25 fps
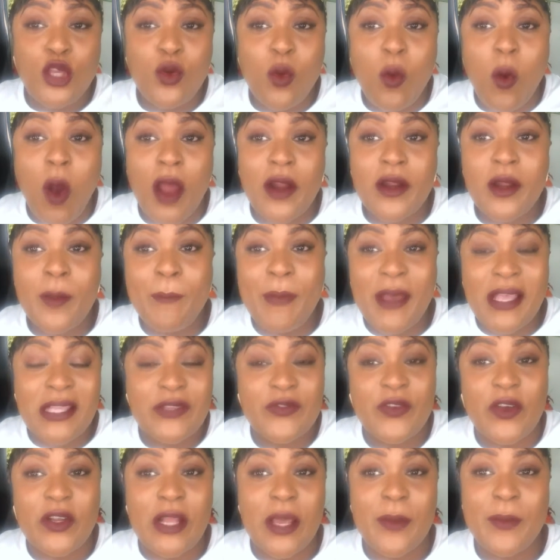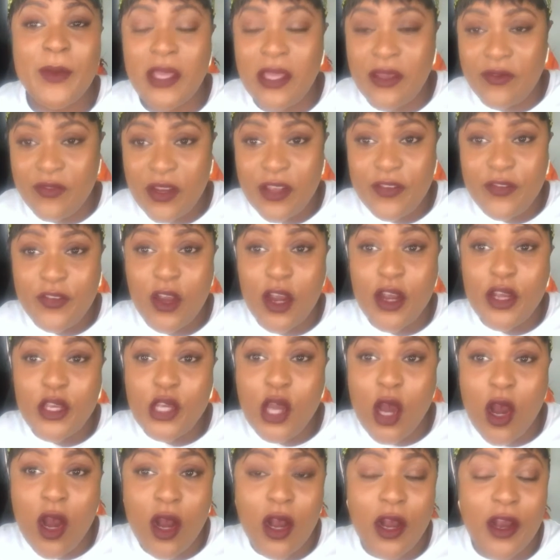You want the best for them. Even if you're
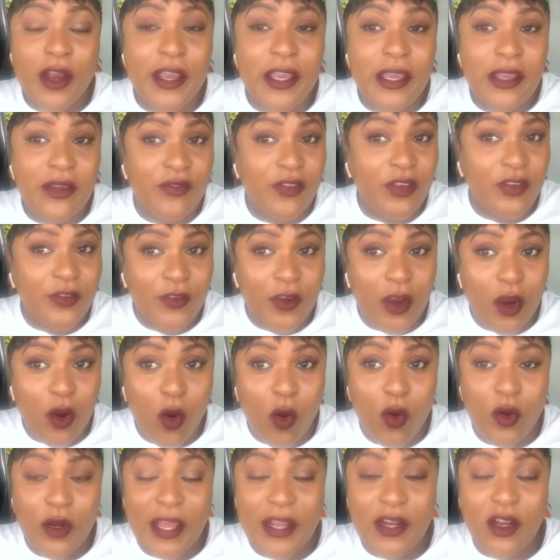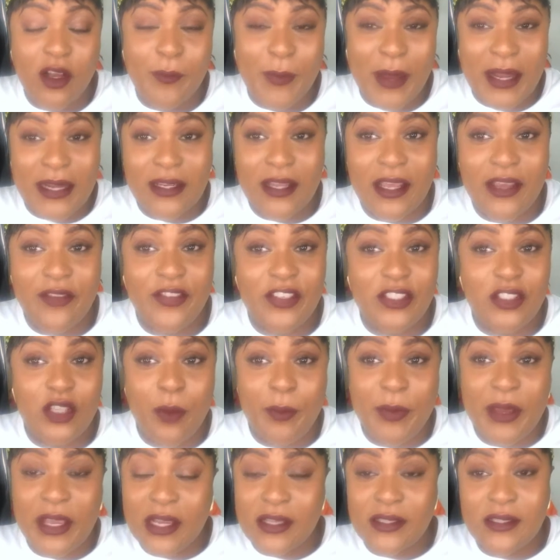younger, even if you're older, it don't matter if it's
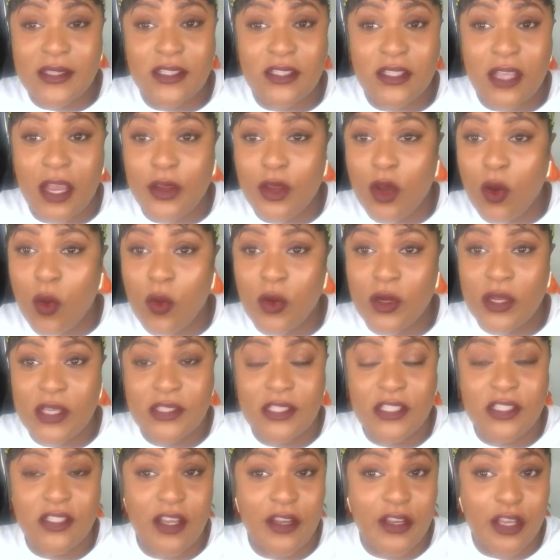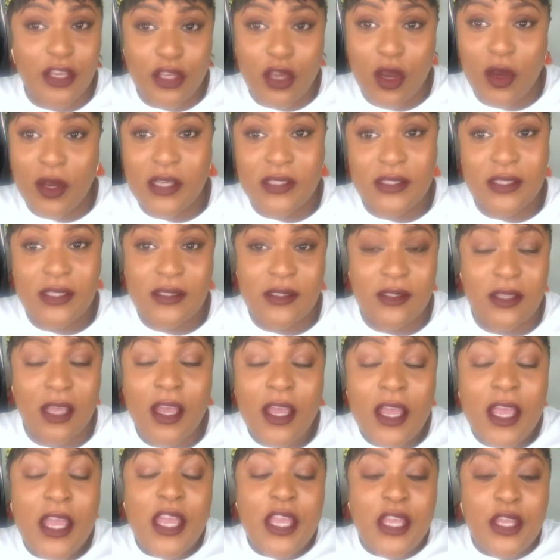your bigger sister, your older sister, your younger sister,
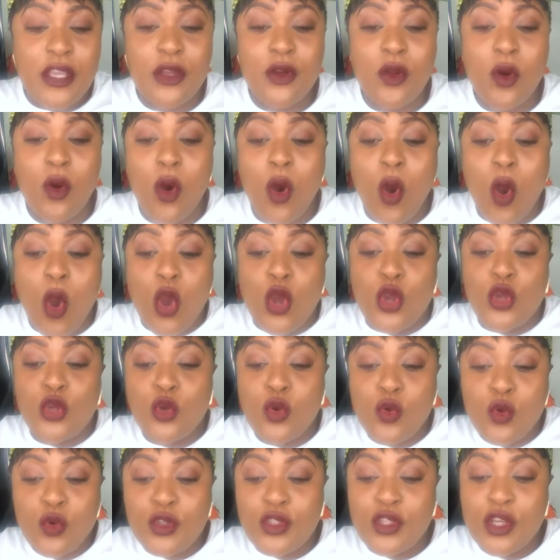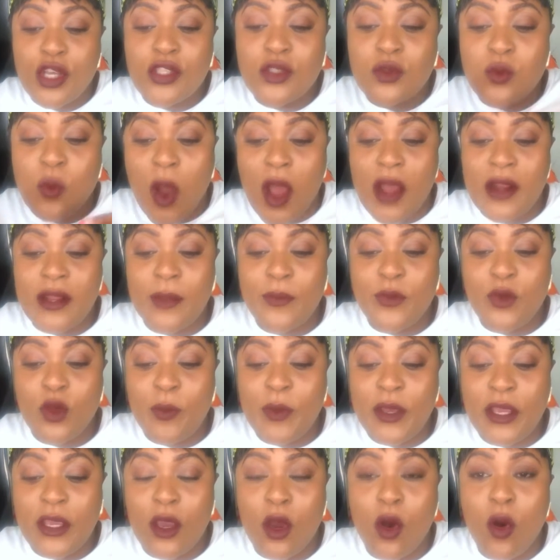you just want them to
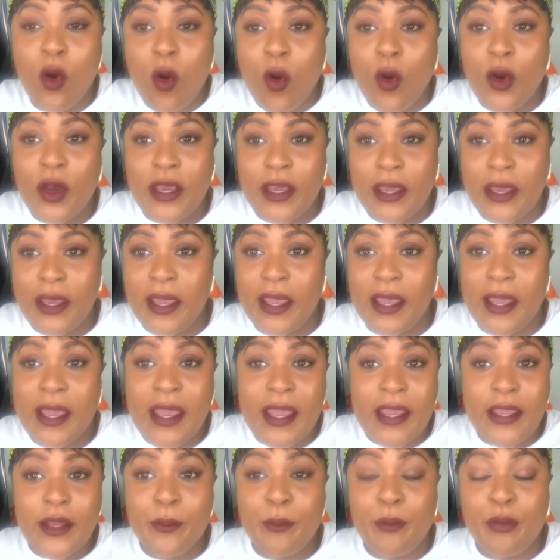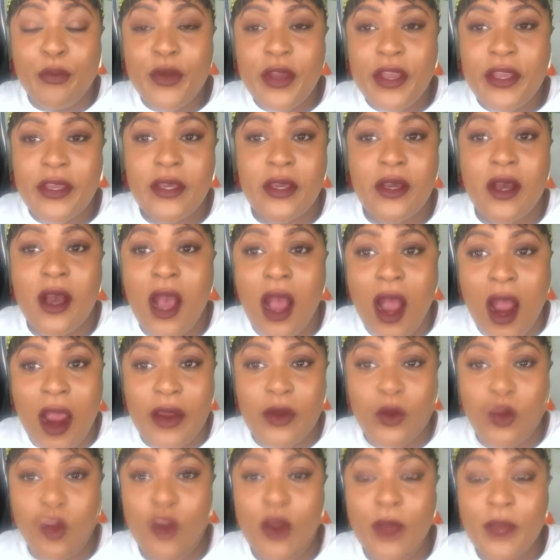be okay. It breaks your
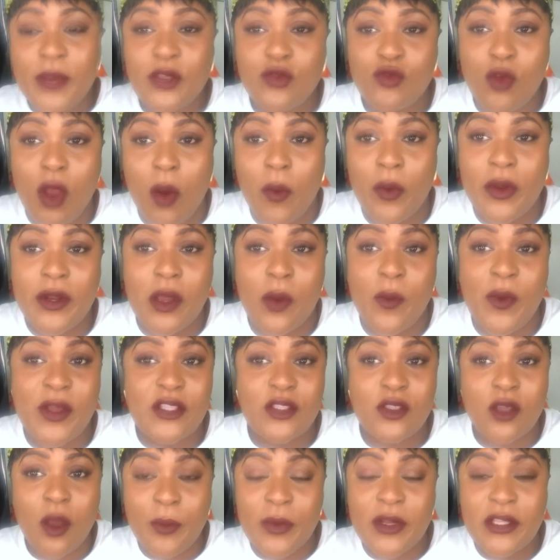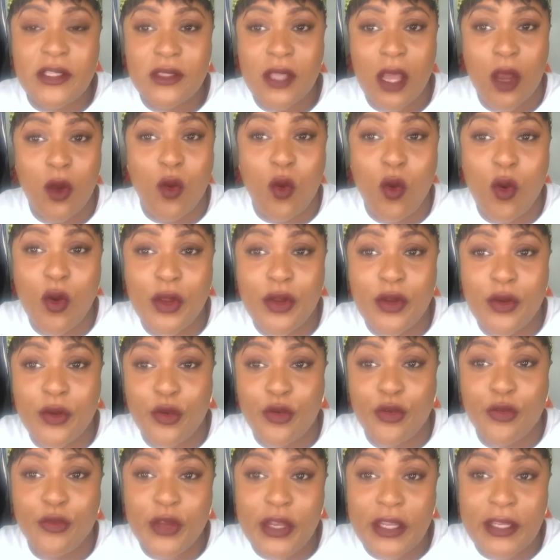heart when something is wrong with them, when something is not
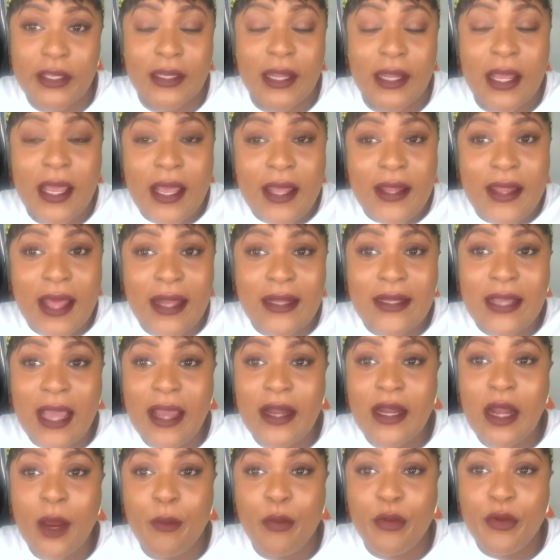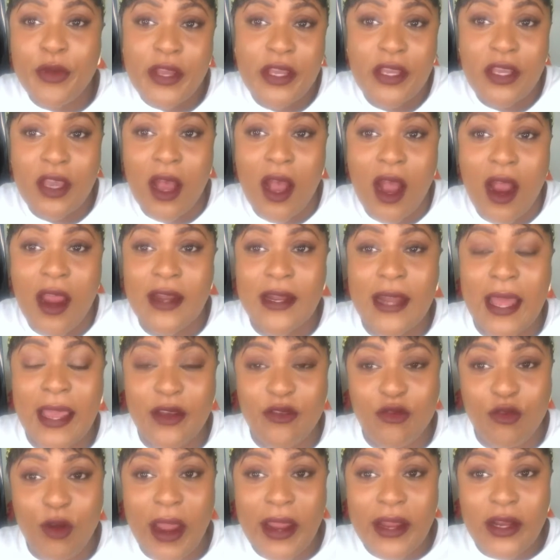going great. That kind of break your heart.
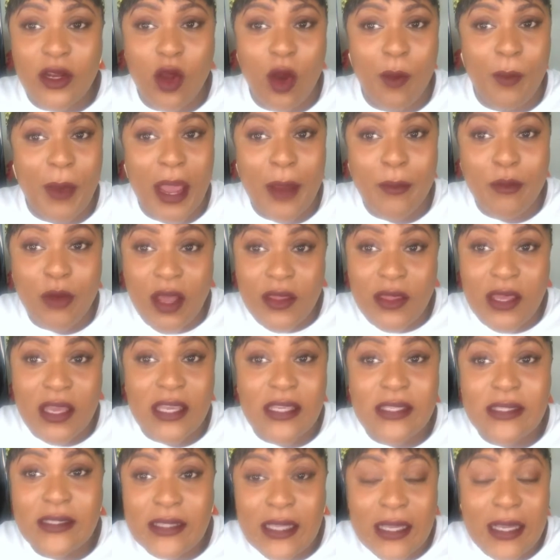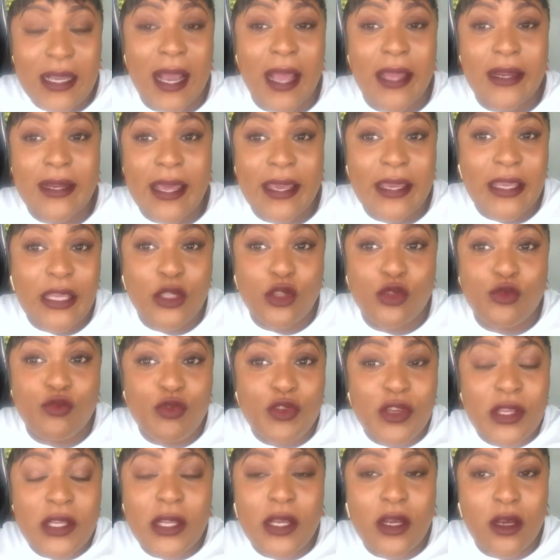Like right now, my brother is sick and like it's
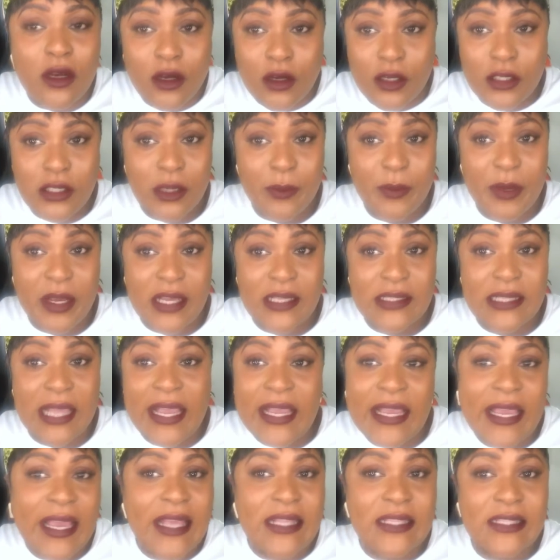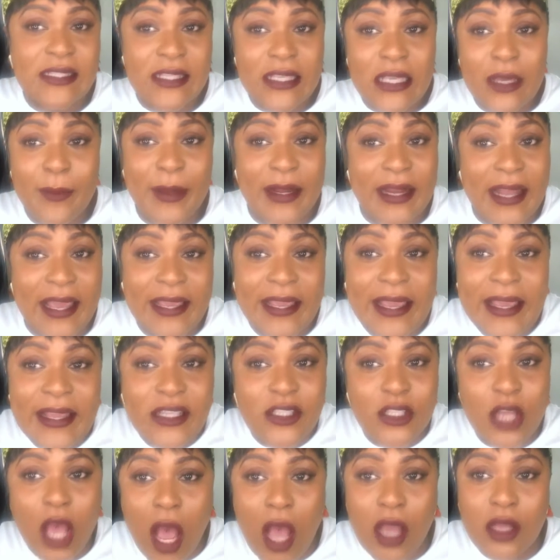really hurting because I can't see him and I
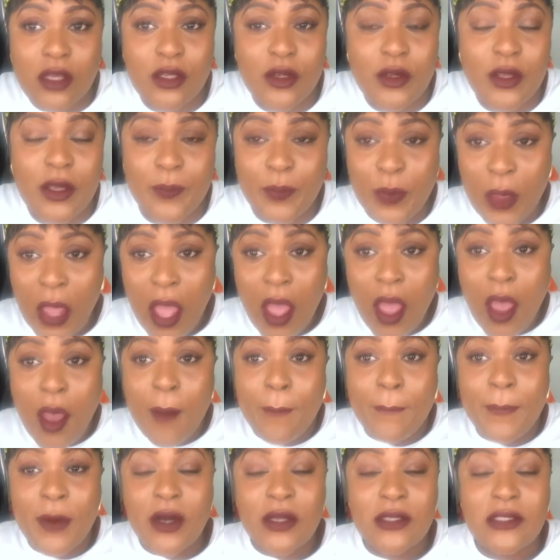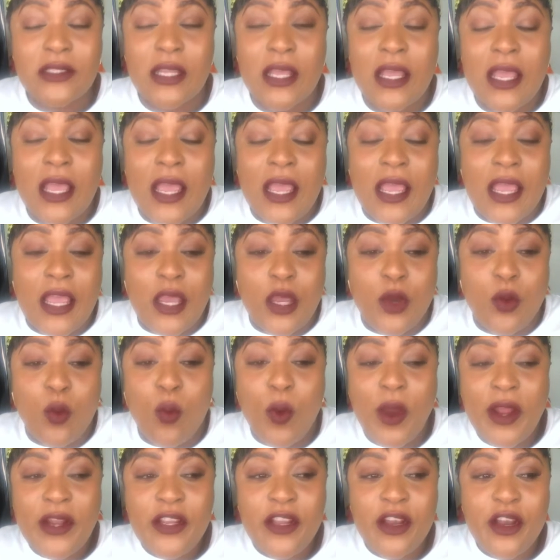can't talk to him. But
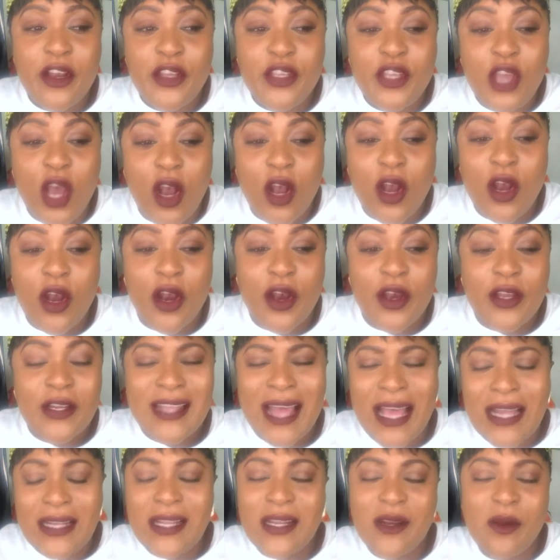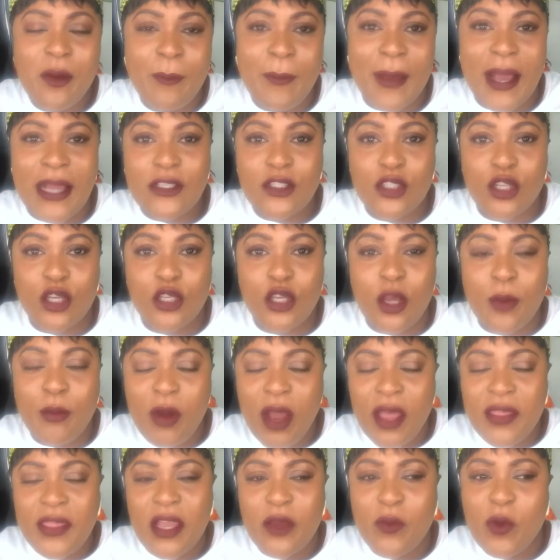when you're younger, that didn't matter. Your
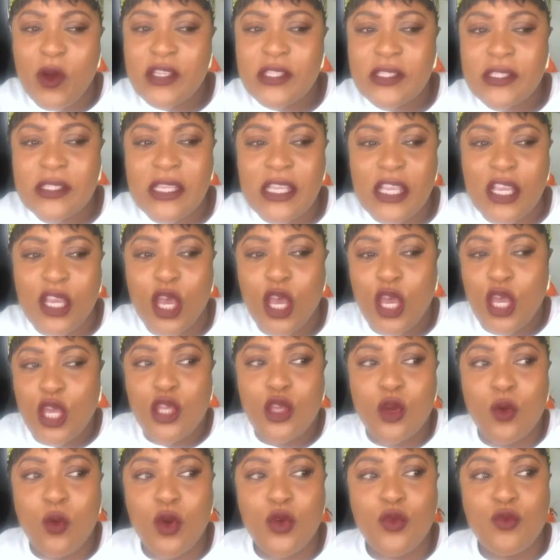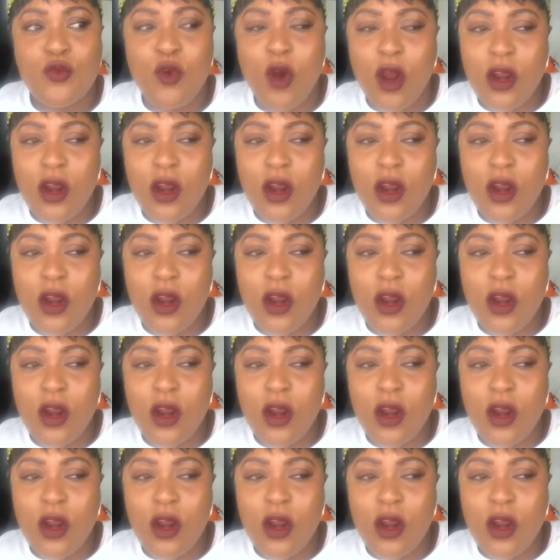brother was sick, you would